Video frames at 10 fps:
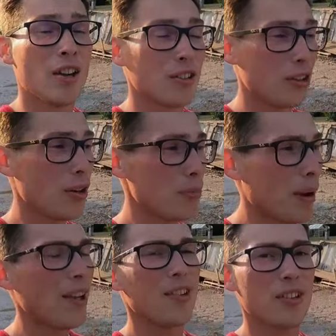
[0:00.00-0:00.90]
So
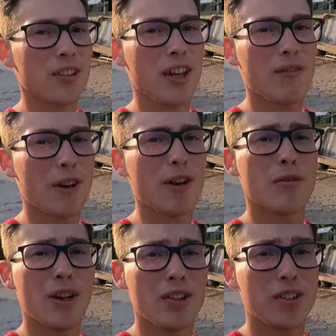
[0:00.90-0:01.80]
basically, very
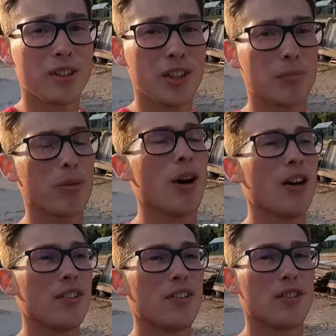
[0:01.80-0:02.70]
recently, the
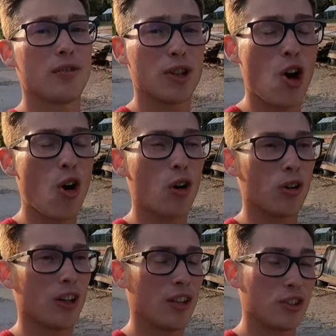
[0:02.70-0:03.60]
prices of
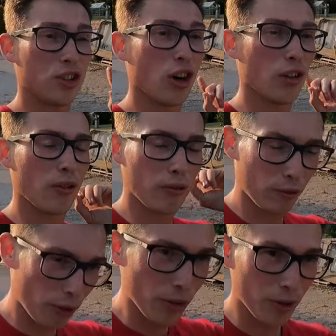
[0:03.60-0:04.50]
corn has gone
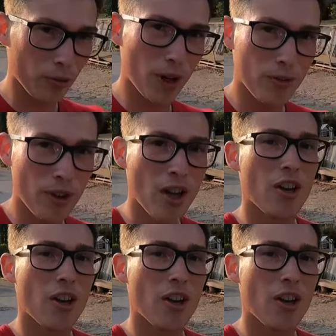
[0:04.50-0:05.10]
through the roof.